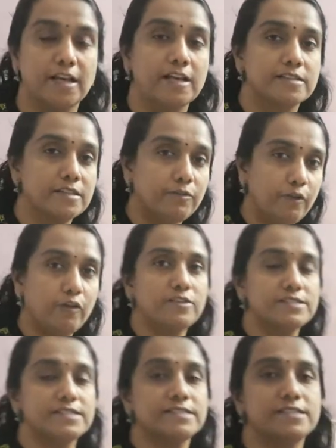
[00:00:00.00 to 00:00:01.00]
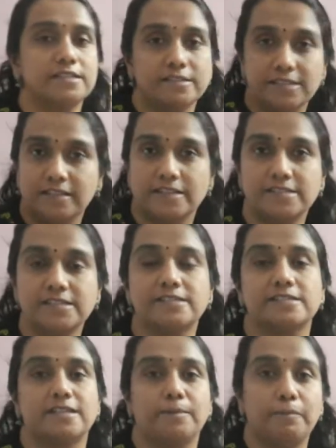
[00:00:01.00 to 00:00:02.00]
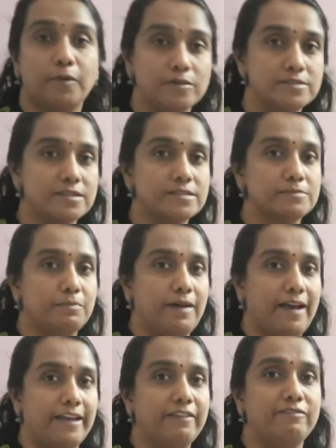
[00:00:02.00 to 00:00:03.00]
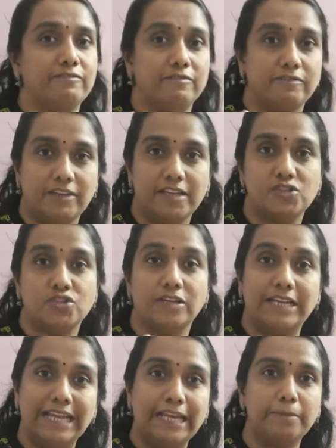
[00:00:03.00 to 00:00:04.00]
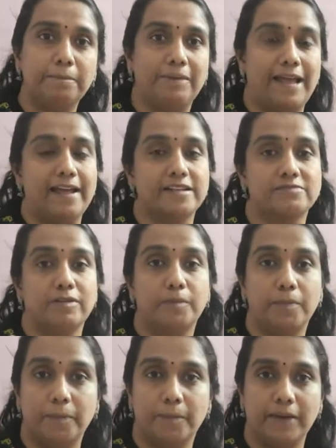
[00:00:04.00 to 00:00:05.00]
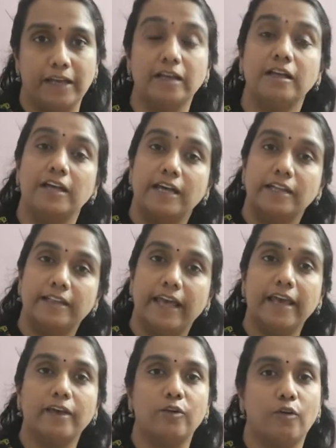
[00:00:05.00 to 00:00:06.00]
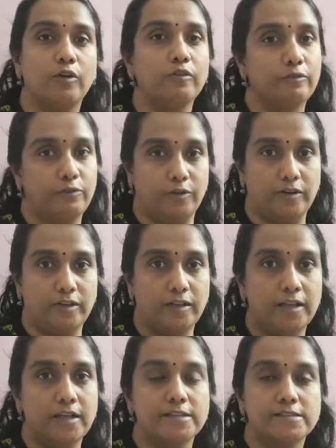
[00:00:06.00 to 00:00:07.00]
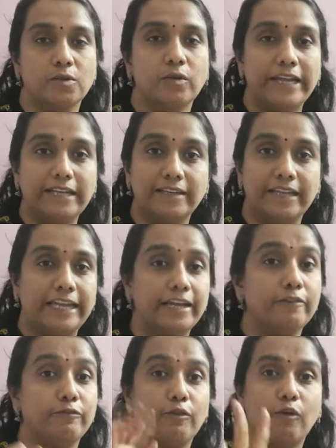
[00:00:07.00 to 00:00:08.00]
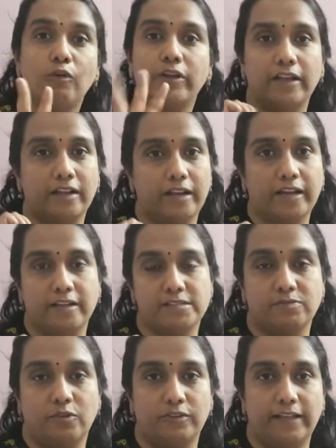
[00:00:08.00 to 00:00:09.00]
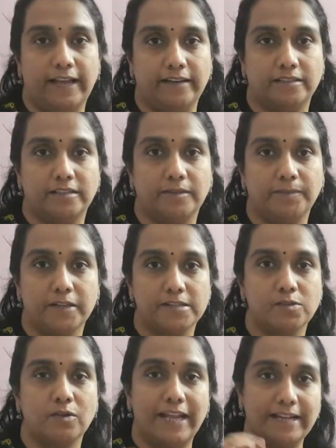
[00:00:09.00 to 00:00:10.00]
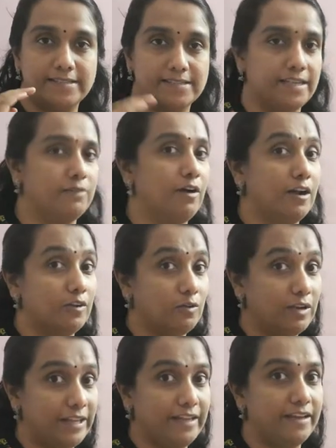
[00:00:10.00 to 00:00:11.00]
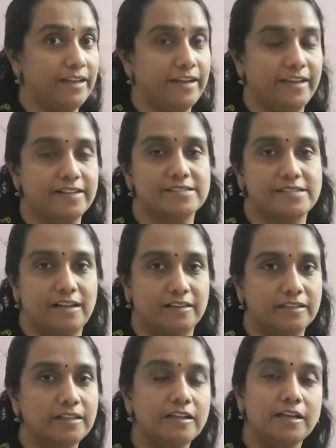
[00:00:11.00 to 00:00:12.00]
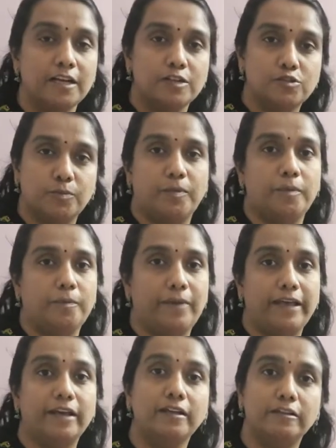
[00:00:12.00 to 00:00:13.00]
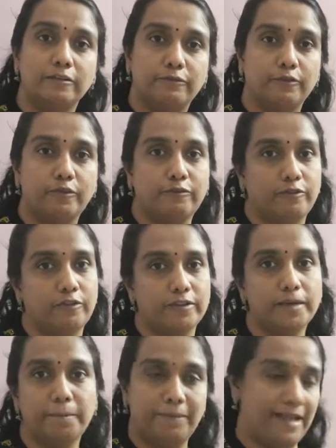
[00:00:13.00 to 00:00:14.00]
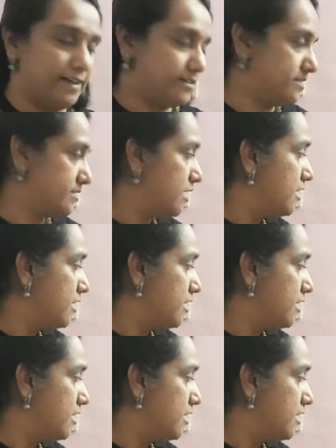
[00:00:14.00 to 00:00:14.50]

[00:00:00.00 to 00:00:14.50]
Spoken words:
So photosynthesis is the process by which green plants will prepare their own food. So it needs 4 ingredients for that. So let's see what all ingredients are there to prepare the food for the plants.